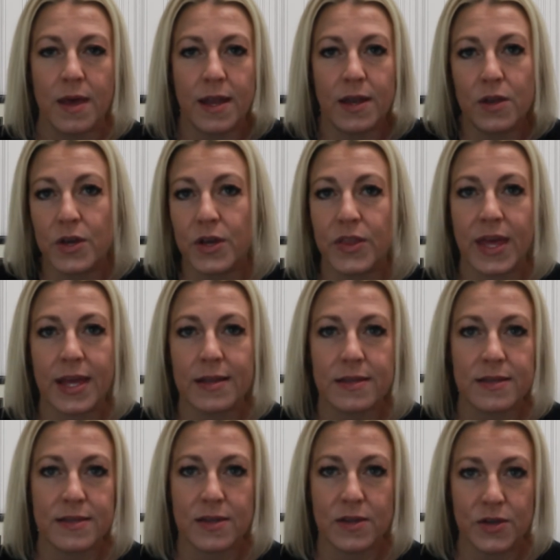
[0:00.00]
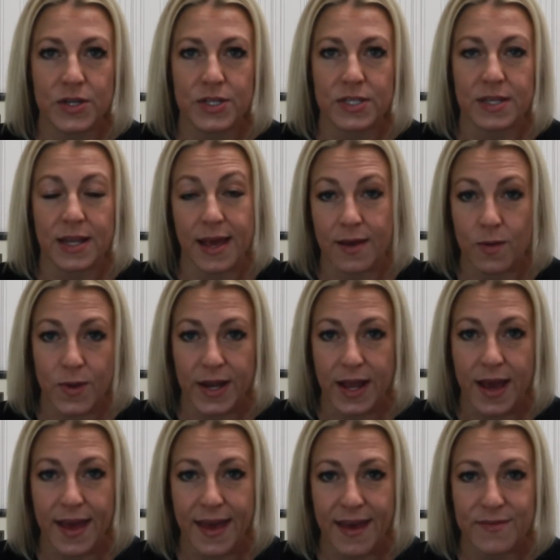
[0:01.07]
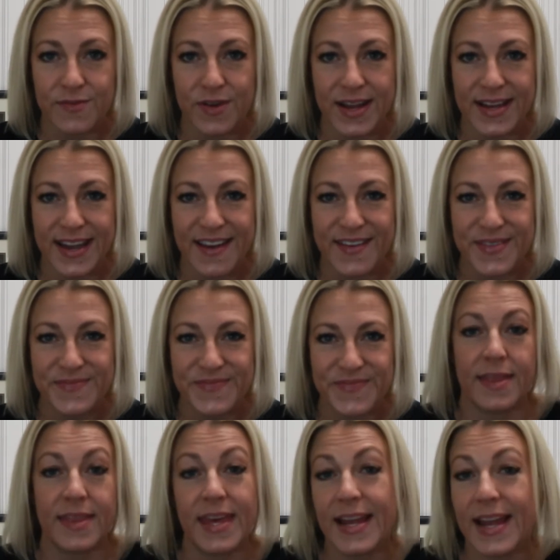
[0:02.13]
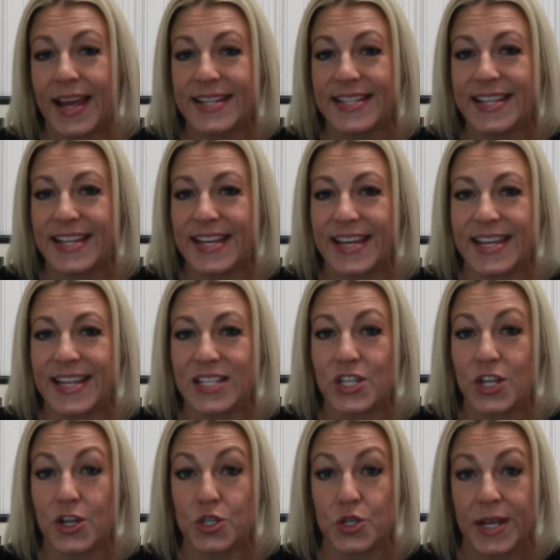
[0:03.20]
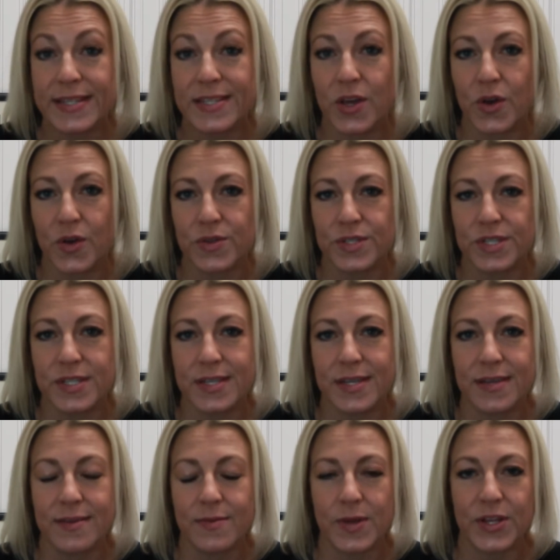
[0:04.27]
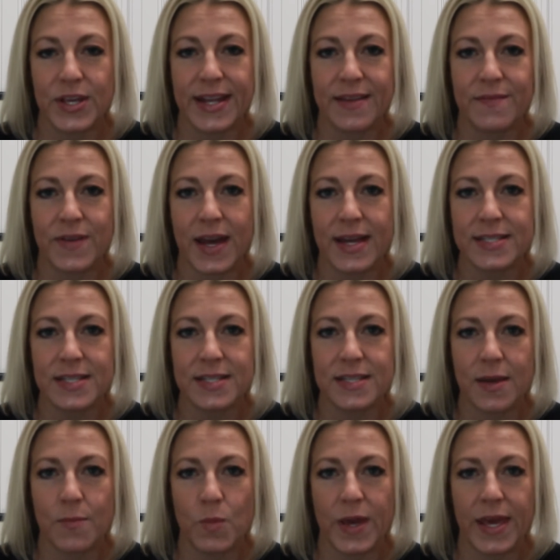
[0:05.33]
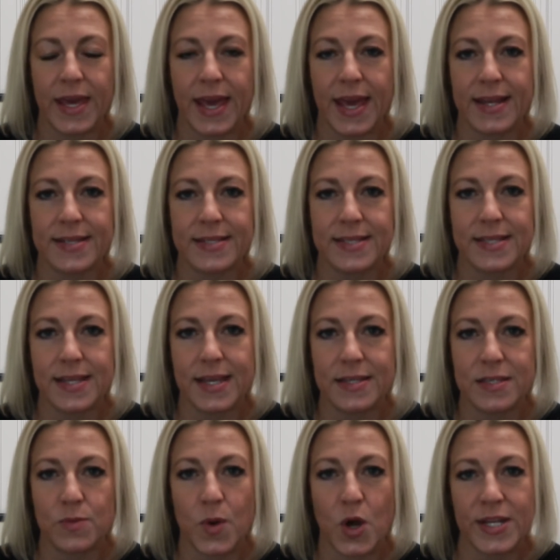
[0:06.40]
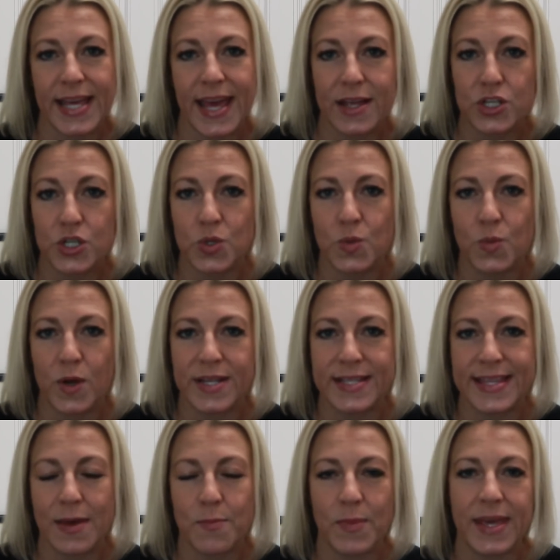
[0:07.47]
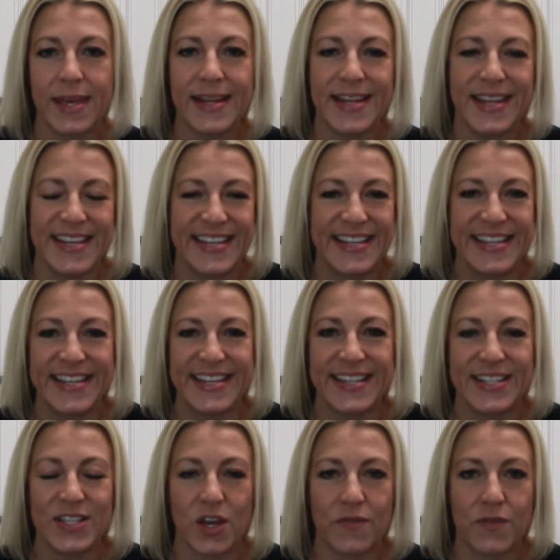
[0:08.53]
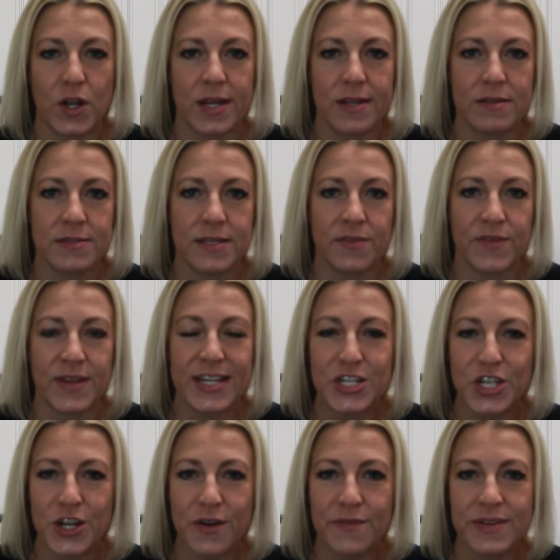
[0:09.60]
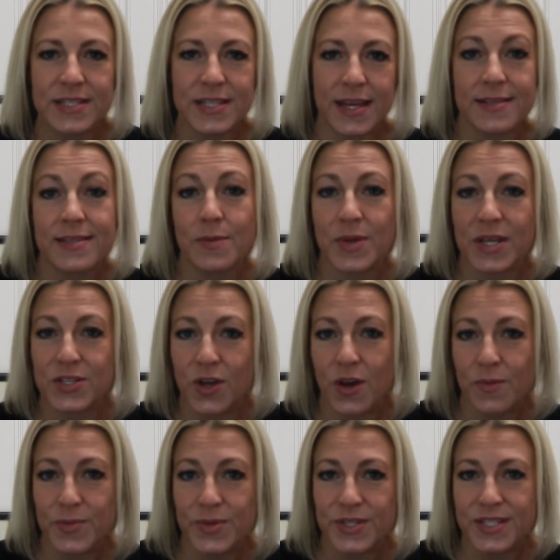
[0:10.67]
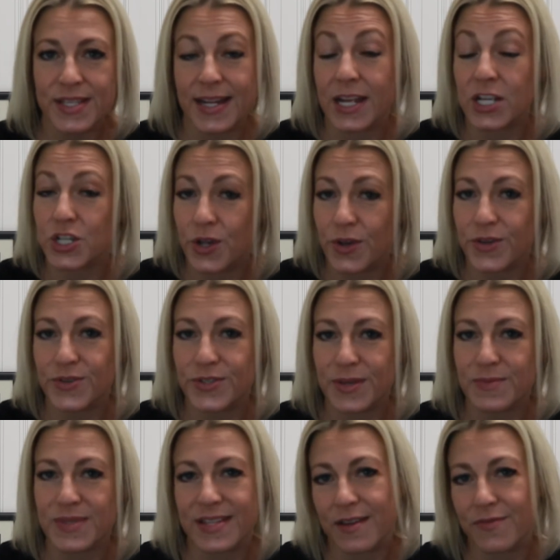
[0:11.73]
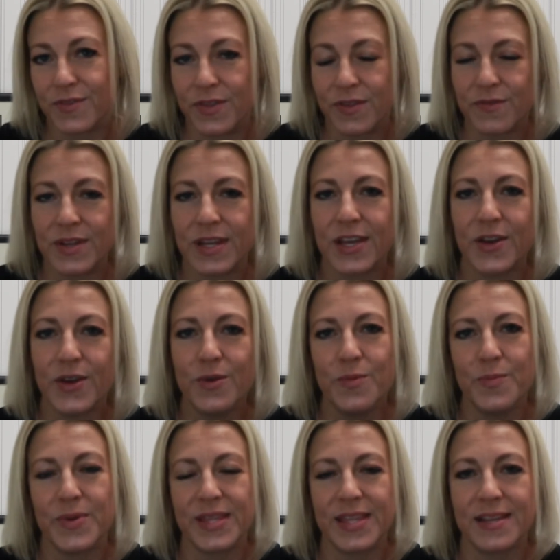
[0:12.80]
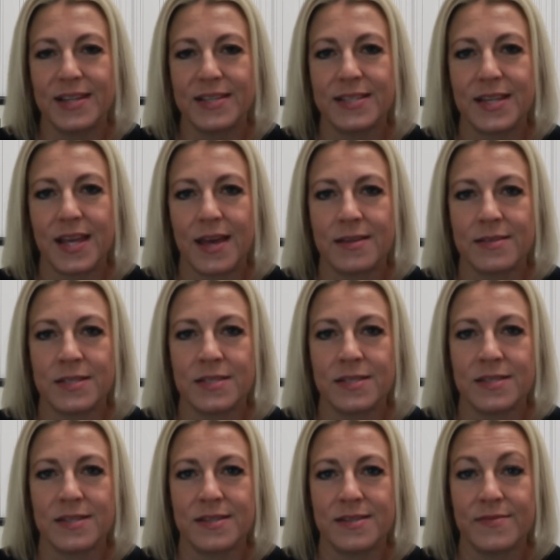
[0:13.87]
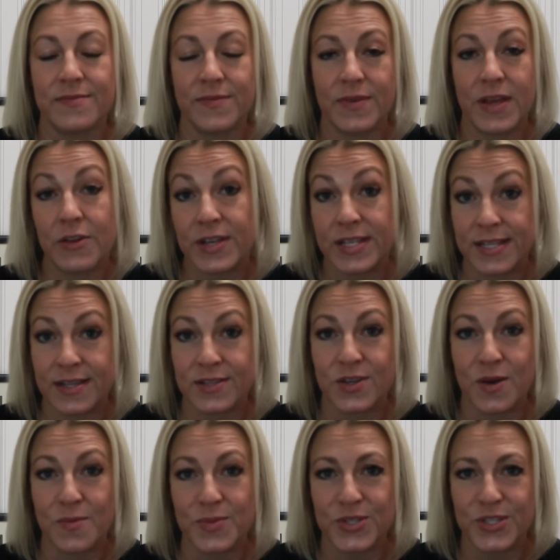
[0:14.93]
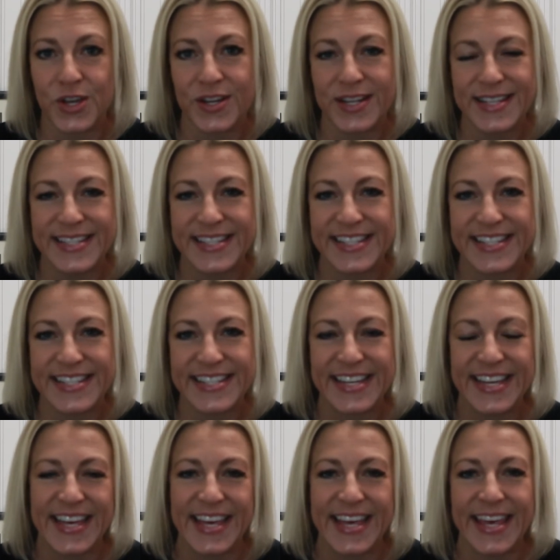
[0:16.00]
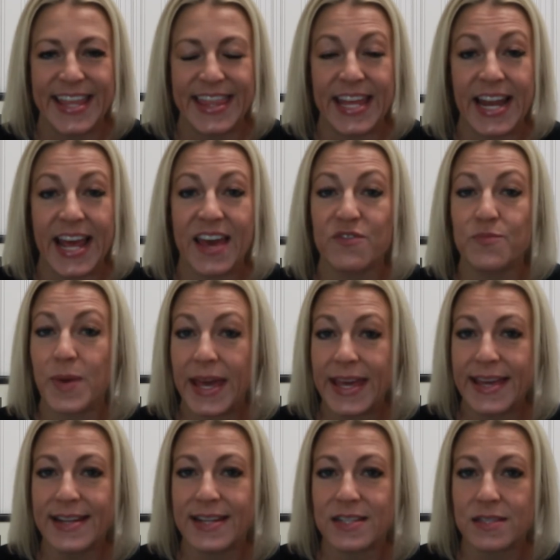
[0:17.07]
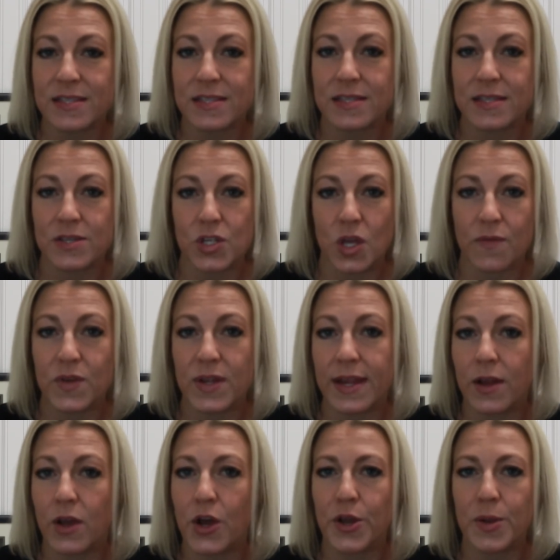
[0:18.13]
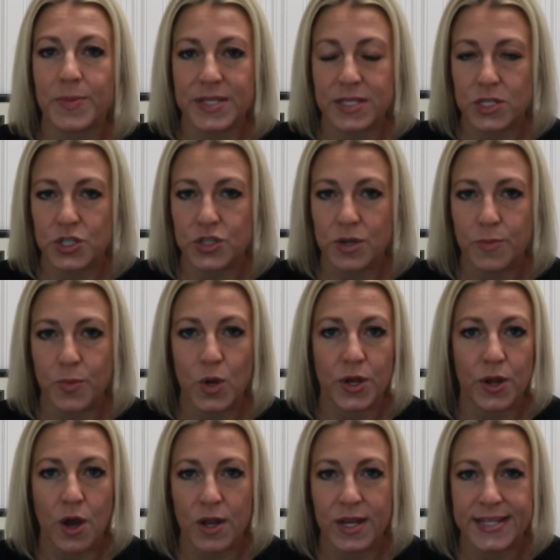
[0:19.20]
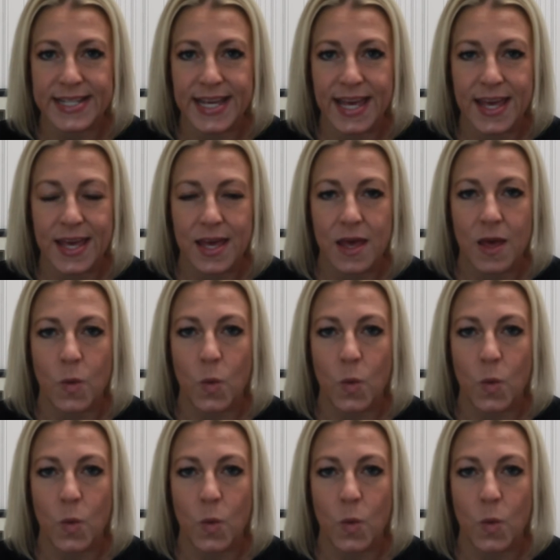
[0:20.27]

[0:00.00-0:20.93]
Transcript: a look that looks like what I have right now. Then I did a list on dress codes. When you get invited somewhere and it says smart casual, what does that mean? So I've got a little definition of it and some examples, and I show you some stuff on the video, but the list has various examples on it. Then I have packing lists. So if you need to go on a business trip or on a holiday,